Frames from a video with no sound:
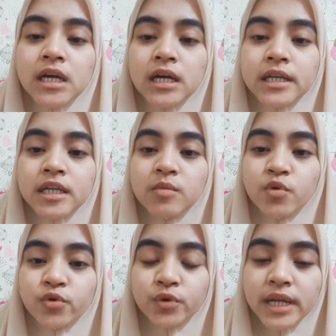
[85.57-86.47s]
A
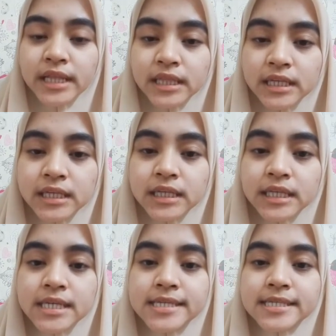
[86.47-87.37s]
demodulator
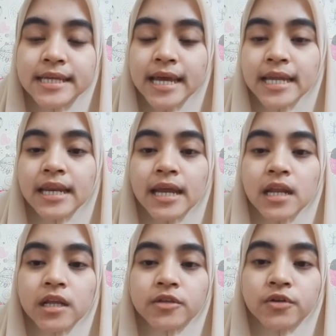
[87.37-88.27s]
is an
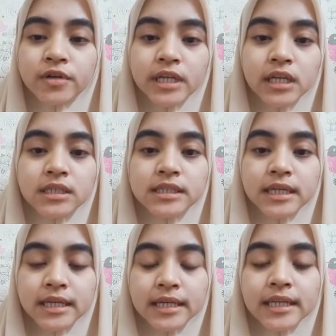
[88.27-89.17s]
electronic
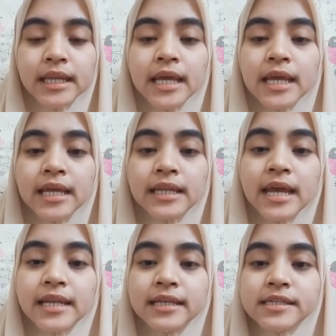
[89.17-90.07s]
circuit
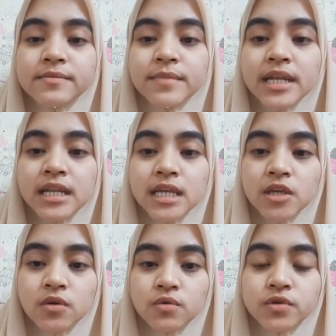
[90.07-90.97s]
that is
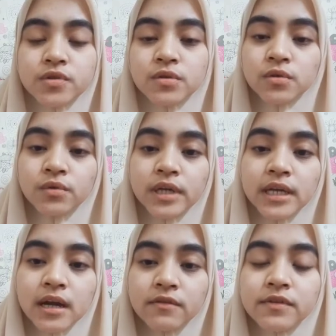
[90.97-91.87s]
mainly used to
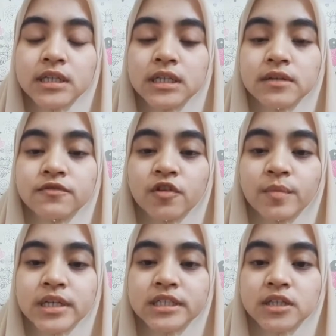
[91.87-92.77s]
recover the
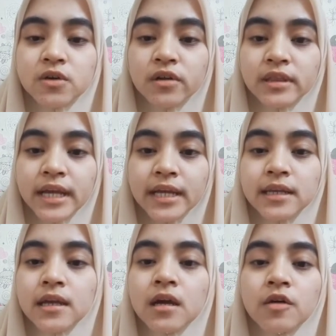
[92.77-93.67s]
information
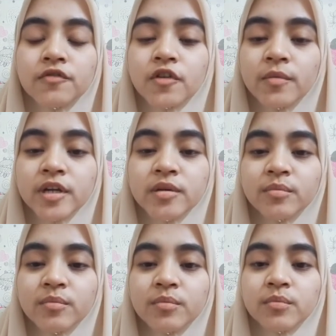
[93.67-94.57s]
content from the
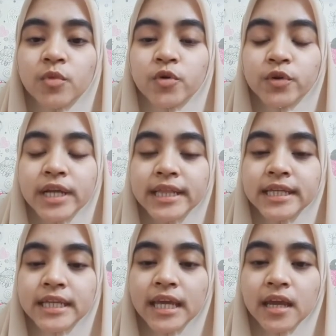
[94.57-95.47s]

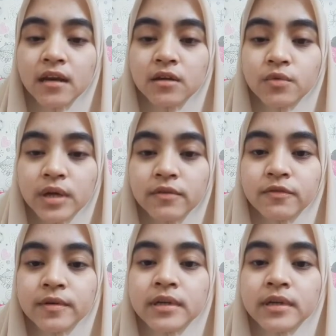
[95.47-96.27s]
modulated carrier wave.